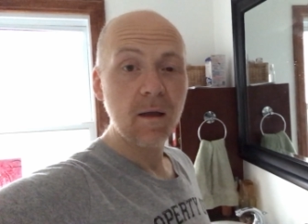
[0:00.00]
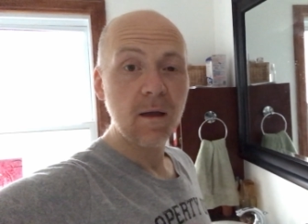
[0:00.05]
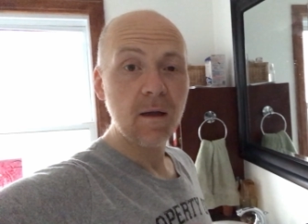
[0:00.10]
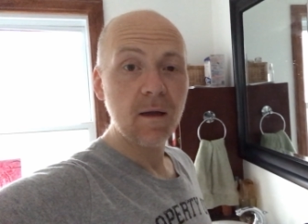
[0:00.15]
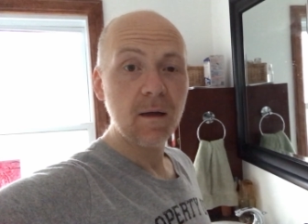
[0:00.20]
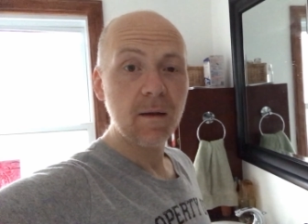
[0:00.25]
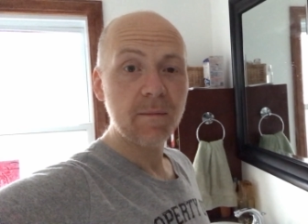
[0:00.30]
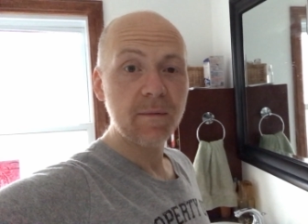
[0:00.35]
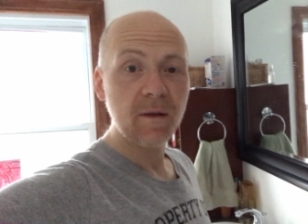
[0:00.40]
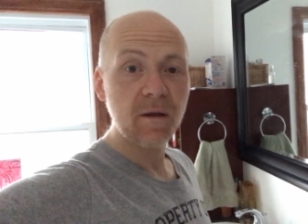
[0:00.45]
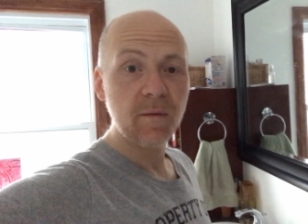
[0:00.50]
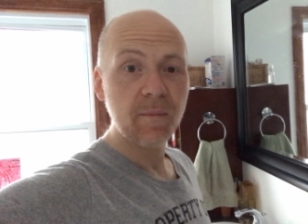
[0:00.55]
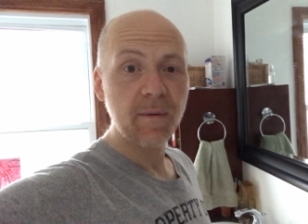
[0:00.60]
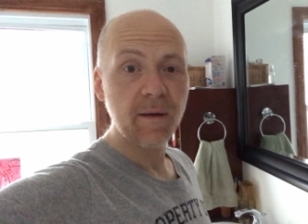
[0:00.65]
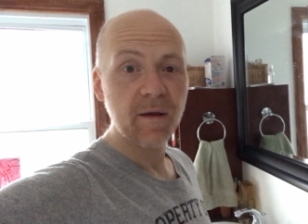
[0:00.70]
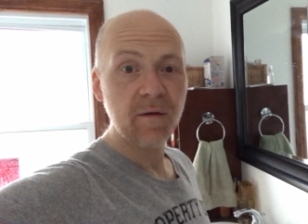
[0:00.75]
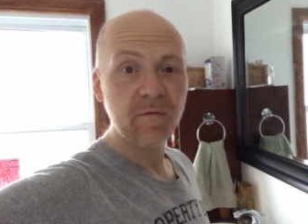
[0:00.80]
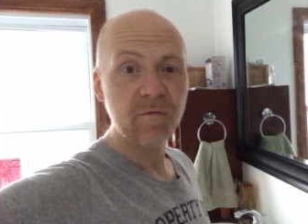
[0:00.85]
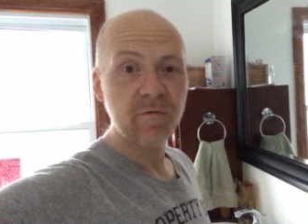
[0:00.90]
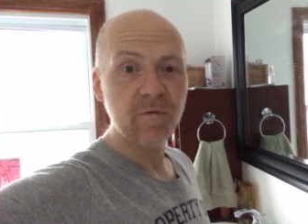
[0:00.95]
I'm down a
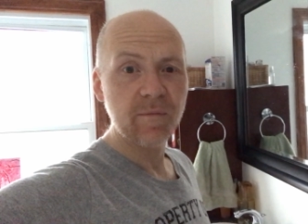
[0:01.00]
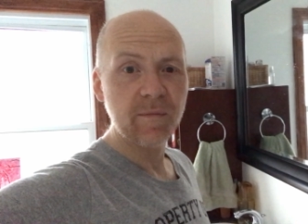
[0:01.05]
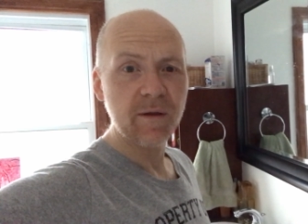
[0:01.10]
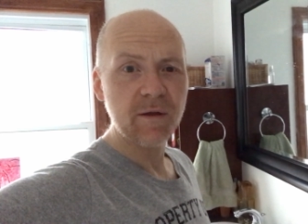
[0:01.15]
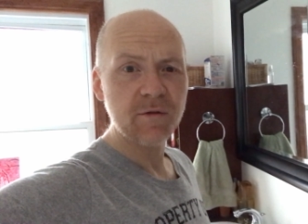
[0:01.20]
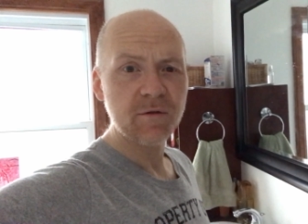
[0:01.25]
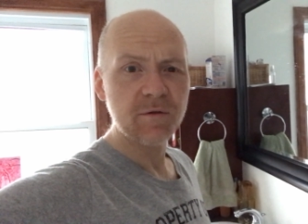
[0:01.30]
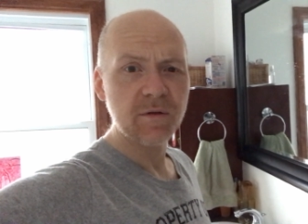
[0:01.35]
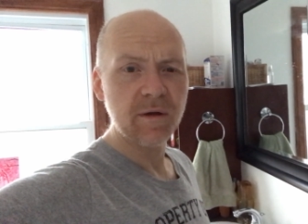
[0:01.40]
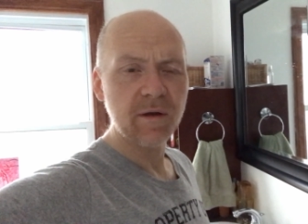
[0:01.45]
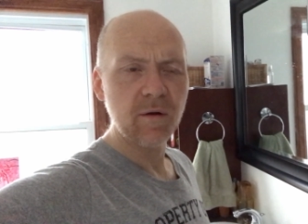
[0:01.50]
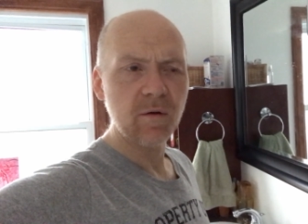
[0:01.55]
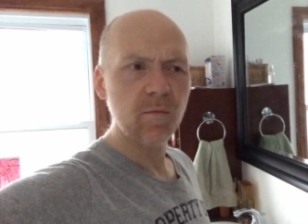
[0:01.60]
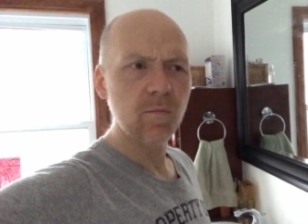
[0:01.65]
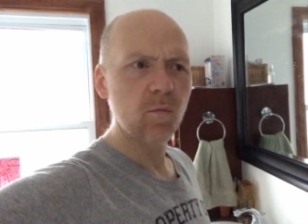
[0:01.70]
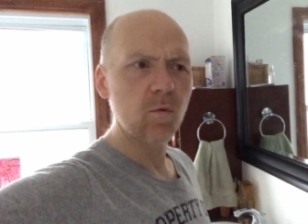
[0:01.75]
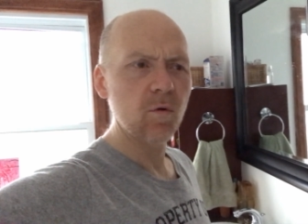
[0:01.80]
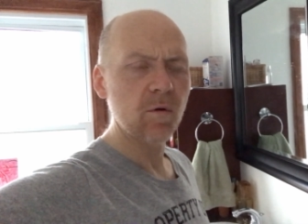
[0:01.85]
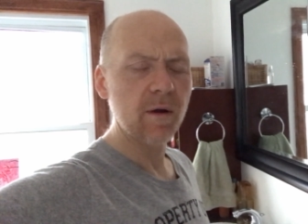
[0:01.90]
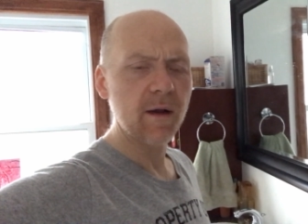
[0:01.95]
pound from yesterday, or
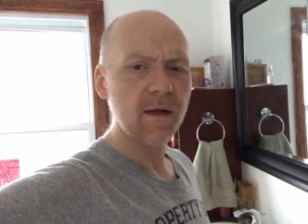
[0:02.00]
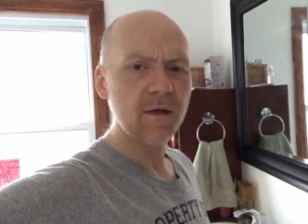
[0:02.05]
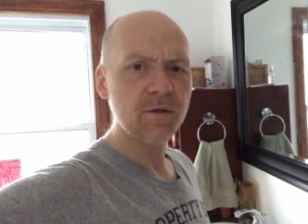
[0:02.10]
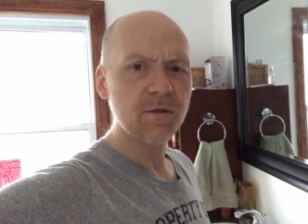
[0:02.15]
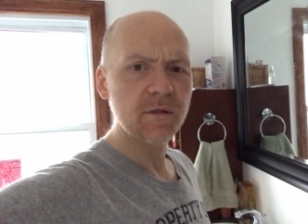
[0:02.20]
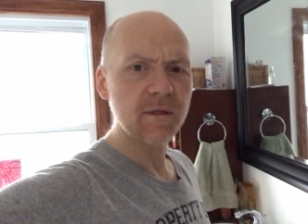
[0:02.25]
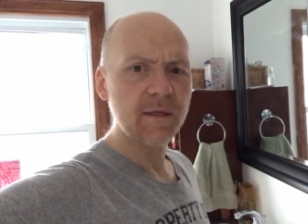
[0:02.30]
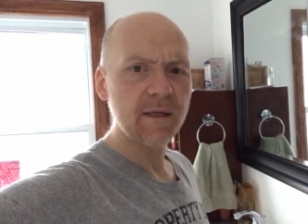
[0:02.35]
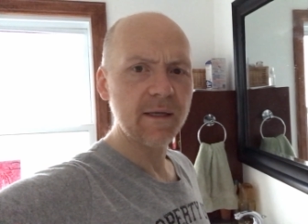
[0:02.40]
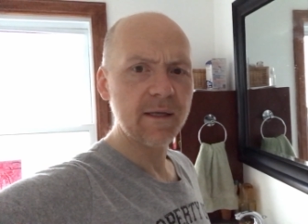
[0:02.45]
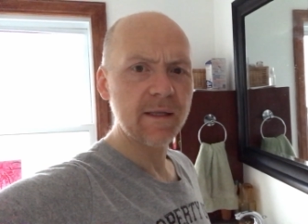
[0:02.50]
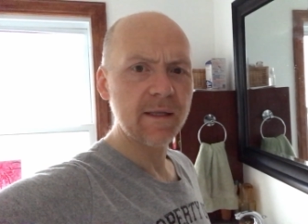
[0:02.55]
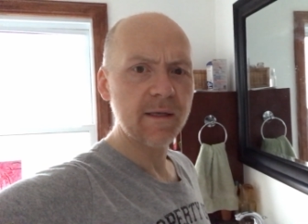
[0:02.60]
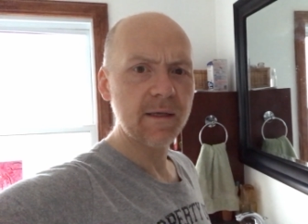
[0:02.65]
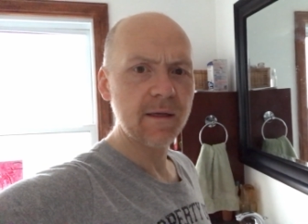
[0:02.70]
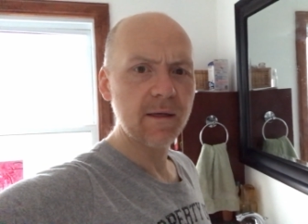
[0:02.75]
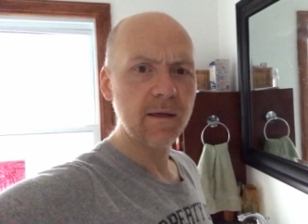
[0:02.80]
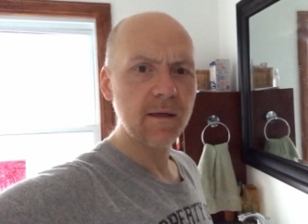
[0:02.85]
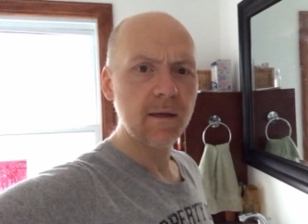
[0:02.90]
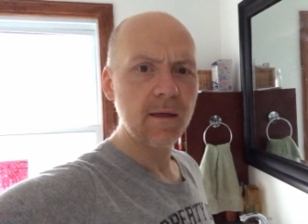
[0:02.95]
more actually, I
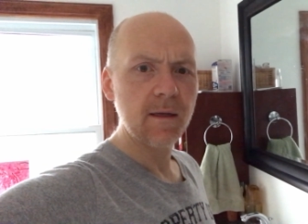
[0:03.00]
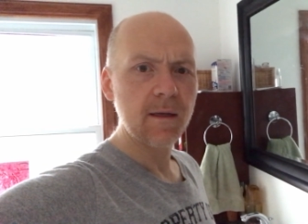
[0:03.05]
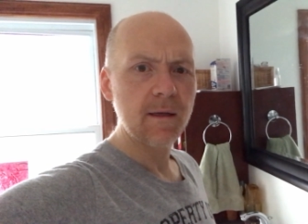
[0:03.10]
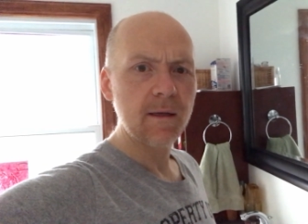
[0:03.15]
think.